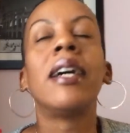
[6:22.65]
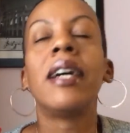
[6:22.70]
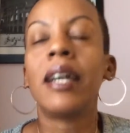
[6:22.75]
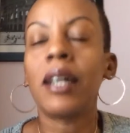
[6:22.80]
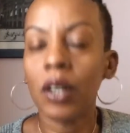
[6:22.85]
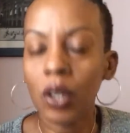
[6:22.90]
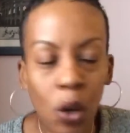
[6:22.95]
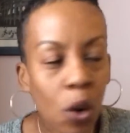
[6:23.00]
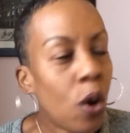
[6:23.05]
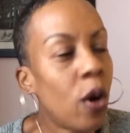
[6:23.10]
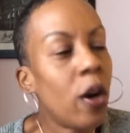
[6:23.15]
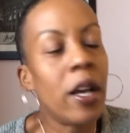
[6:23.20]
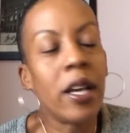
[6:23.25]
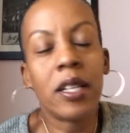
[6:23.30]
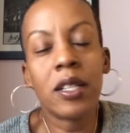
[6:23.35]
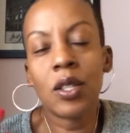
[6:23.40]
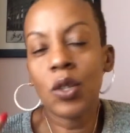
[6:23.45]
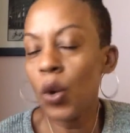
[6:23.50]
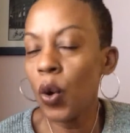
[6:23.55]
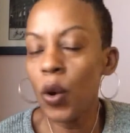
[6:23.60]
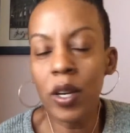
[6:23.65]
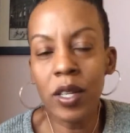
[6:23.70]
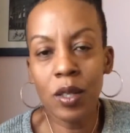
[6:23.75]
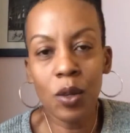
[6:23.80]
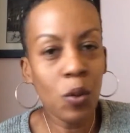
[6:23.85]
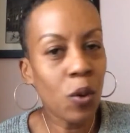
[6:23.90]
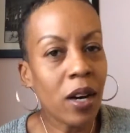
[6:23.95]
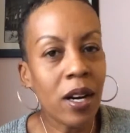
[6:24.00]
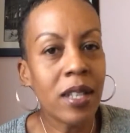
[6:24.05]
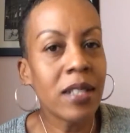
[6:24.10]
is going
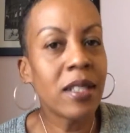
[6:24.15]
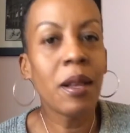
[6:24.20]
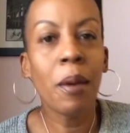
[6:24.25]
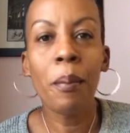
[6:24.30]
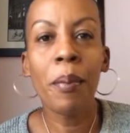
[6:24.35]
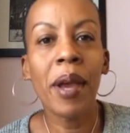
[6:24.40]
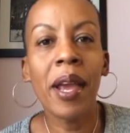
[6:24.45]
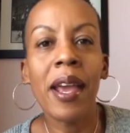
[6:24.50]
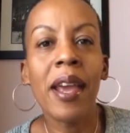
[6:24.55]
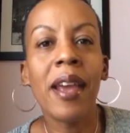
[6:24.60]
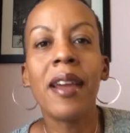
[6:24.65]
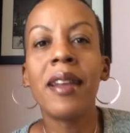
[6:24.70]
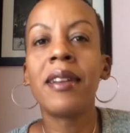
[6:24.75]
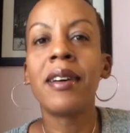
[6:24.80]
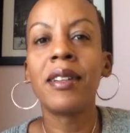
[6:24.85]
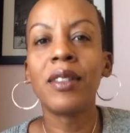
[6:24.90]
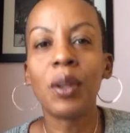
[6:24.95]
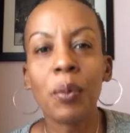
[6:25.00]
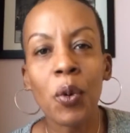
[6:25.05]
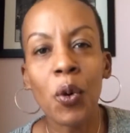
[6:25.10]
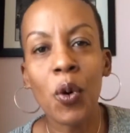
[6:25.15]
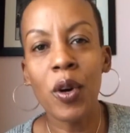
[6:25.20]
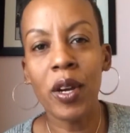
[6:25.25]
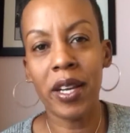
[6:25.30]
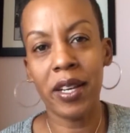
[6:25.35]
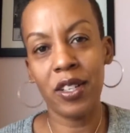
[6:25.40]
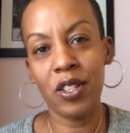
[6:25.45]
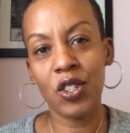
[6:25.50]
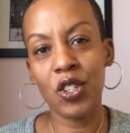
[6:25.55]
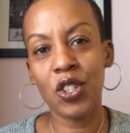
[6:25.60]
towards paying the
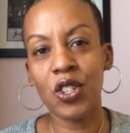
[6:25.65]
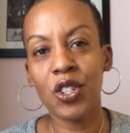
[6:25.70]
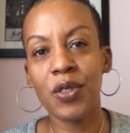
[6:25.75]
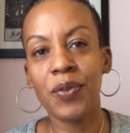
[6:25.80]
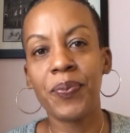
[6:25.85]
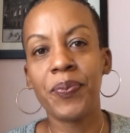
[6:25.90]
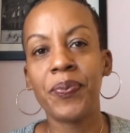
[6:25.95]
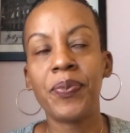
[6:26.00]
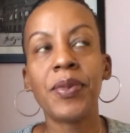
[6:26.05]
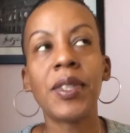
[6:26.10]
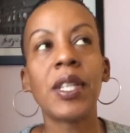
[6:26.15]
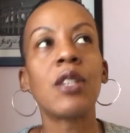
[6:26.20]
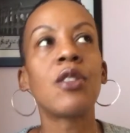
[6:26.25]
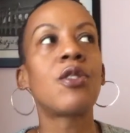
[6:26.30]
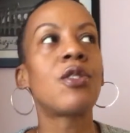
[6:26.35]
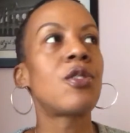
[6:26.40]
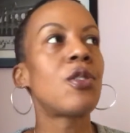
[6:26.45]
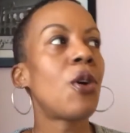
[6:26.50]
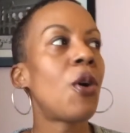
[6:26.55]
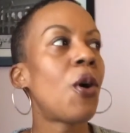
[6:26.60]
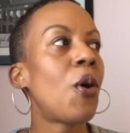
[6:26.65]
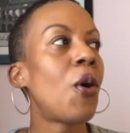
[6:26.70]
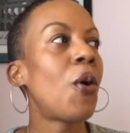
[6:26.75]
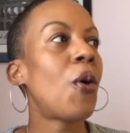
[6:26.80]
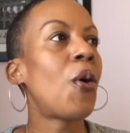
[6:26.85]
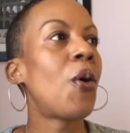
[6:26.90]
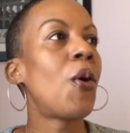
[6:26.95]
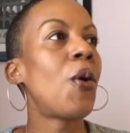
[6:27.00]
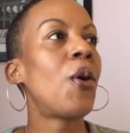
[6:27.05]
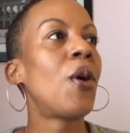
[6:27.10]
mortgage.
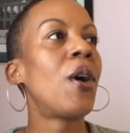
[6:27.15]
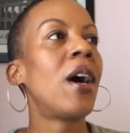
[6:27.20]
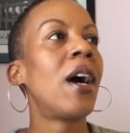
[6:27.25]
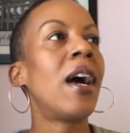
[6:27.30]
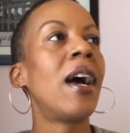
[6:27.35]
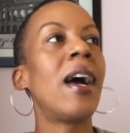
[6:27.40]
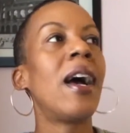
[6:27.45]
So